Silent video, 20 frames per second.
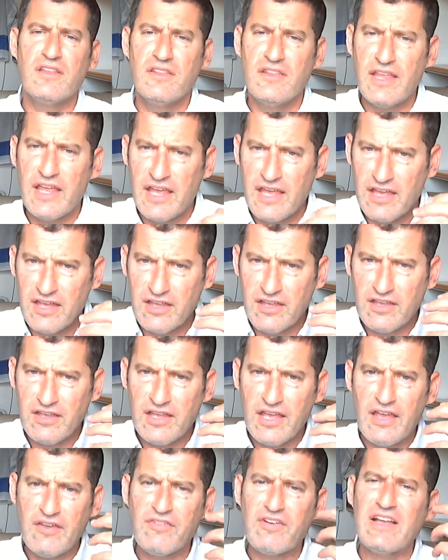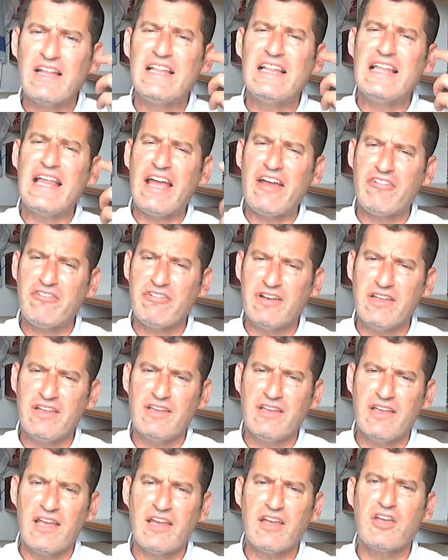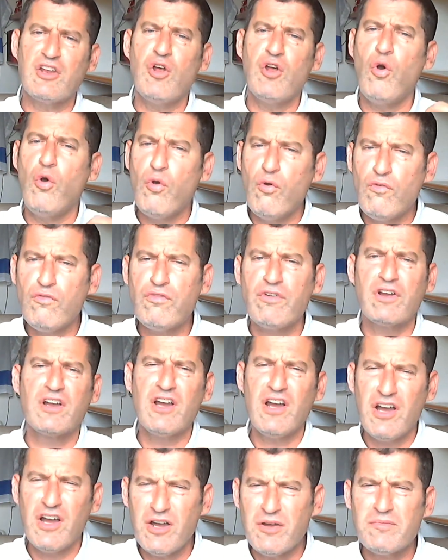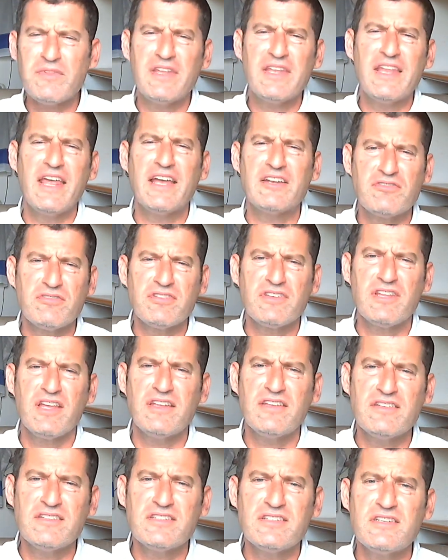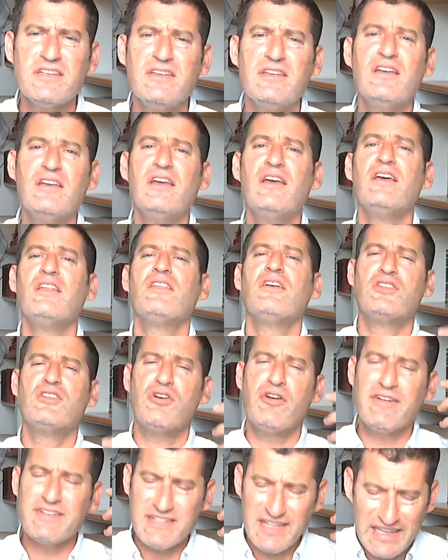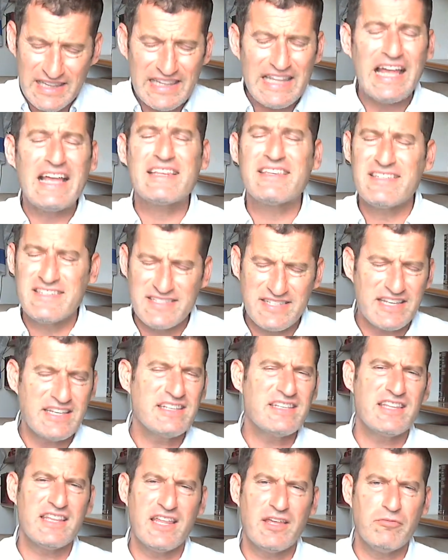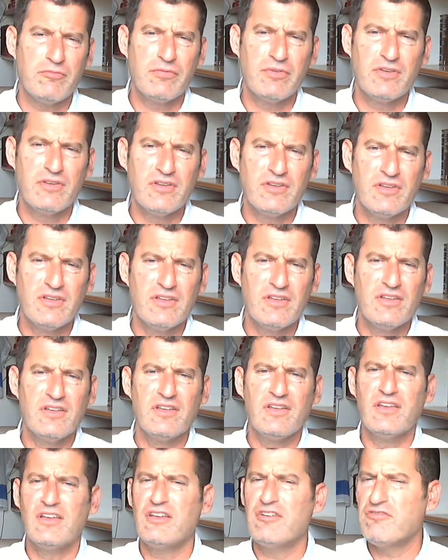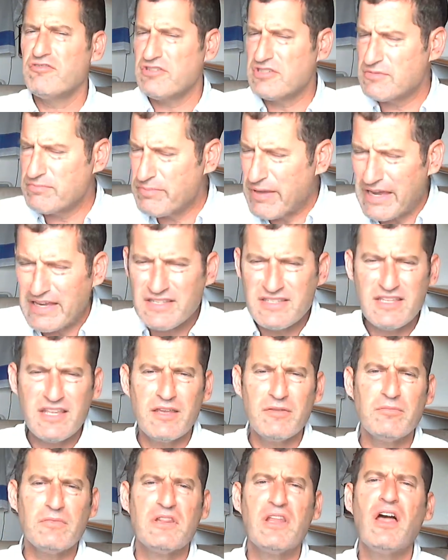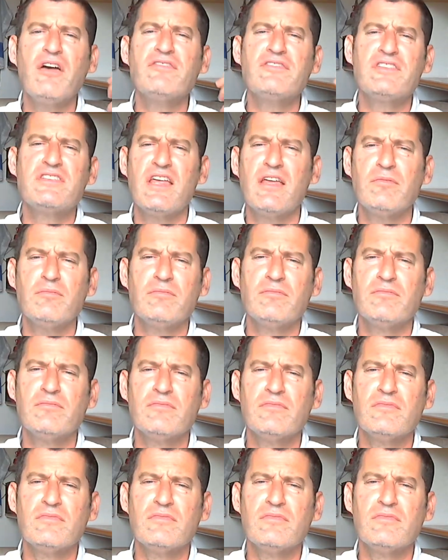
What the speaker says: that have clarity and can overcome the natural tendency, the Torah has a lot to say to them. He respects them, loves them,